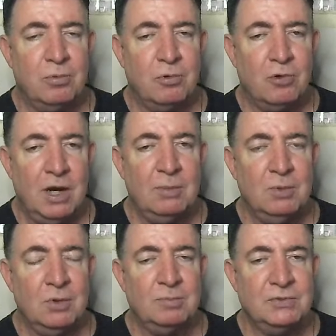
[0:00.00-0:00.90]

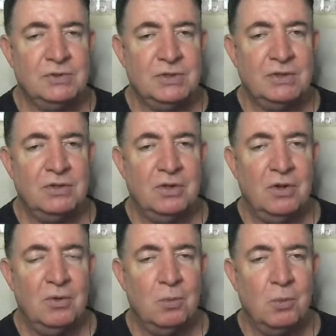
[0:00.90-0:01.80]
problems that the
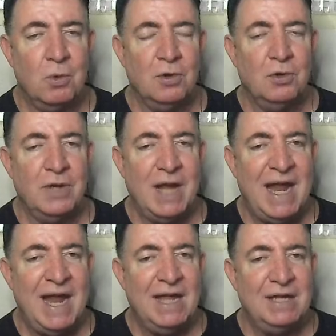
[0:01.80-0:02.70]
world
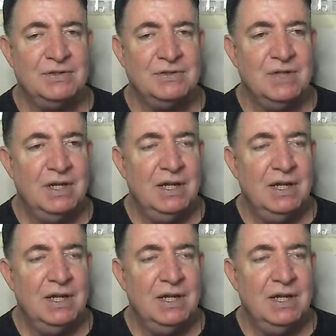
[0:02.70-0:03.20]
has.